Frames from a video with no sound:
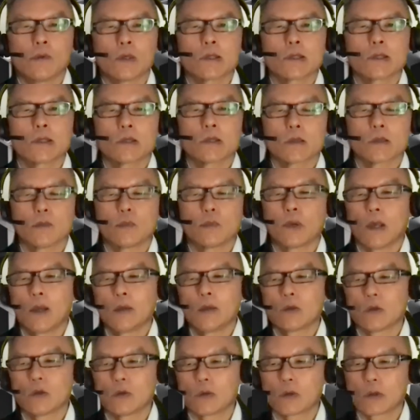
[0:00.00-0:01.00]
us as a
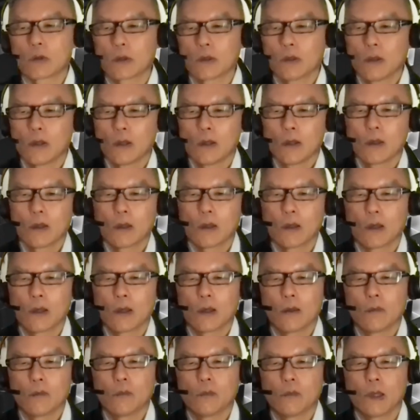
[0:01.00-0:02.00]
brand owner,
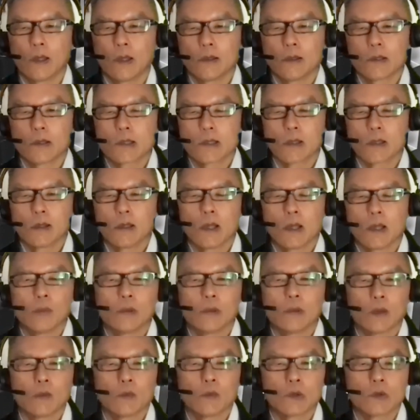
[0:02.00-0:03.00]
and
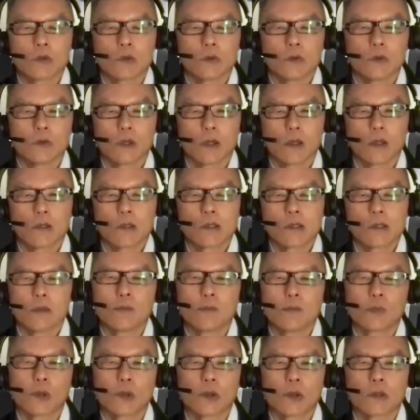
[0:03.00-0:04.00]
enable them to
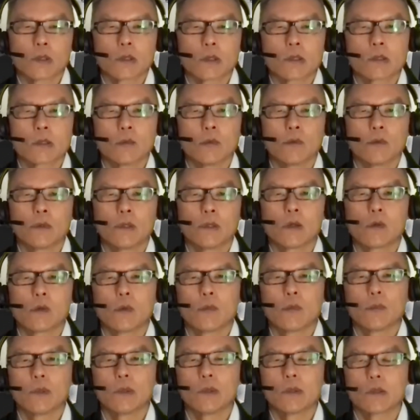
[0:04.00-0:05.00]
still purchase some of the
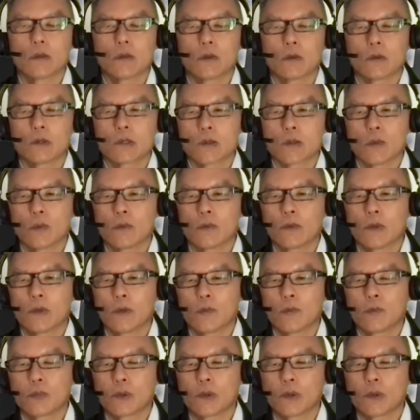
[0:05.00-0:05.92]
equipment or some of the